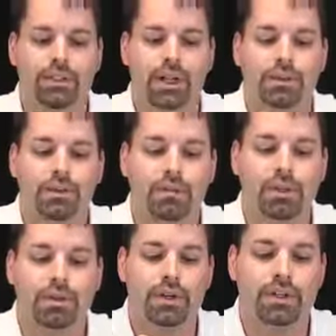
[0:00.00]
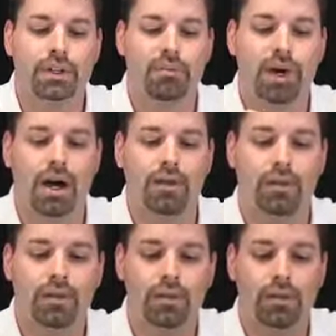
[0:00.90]
stuff the balloon into the
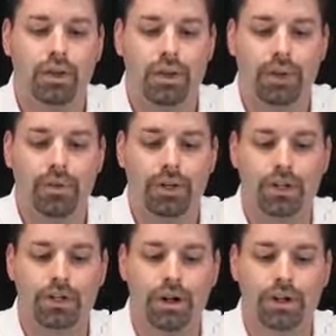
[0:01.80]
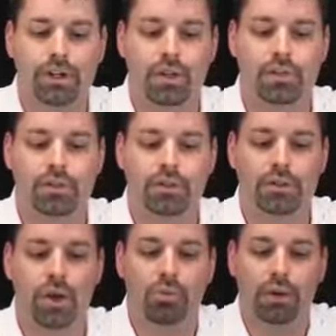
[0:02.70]
bottle, and I'm going to stretch the
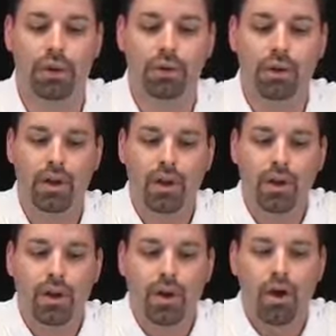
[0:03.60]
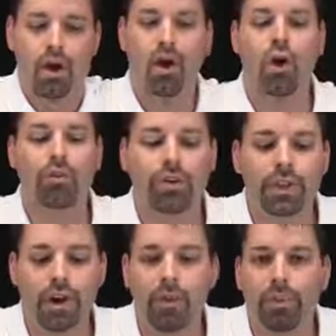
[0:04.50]
balloon's opening over
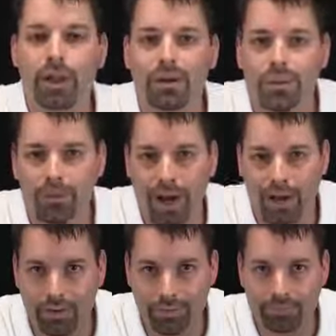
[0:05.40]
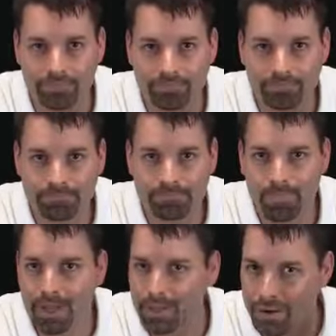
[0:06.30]
the opening of the bottle.
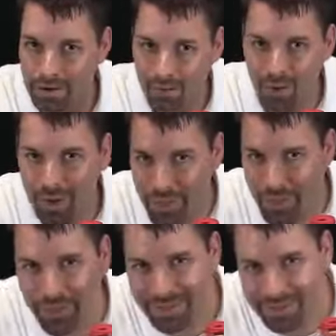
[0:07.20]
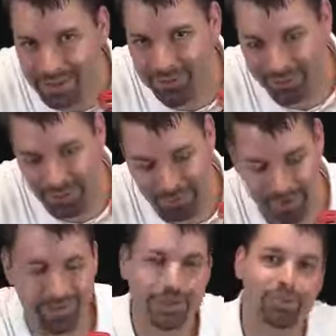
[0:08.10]
There's one thing different
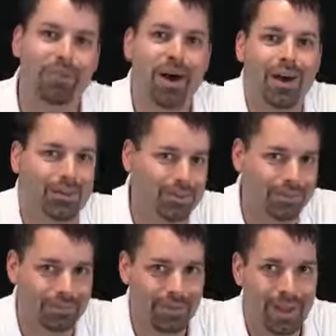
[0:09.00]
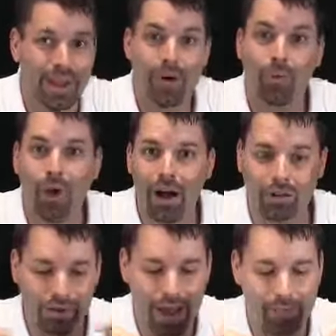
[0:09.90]
about this bottle.
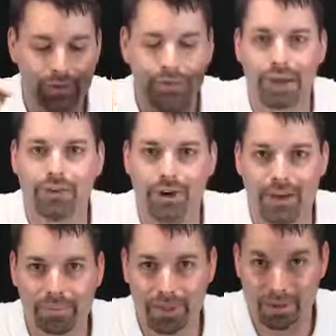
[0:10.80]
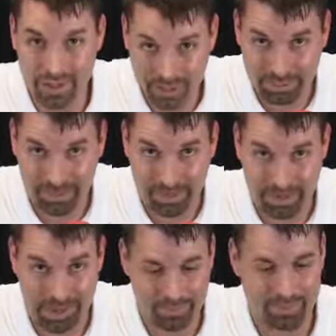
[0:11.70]
Watch what happens when I try and blow this
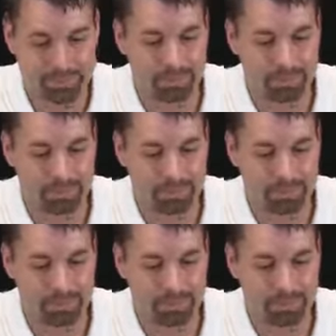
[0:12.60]
balloon up.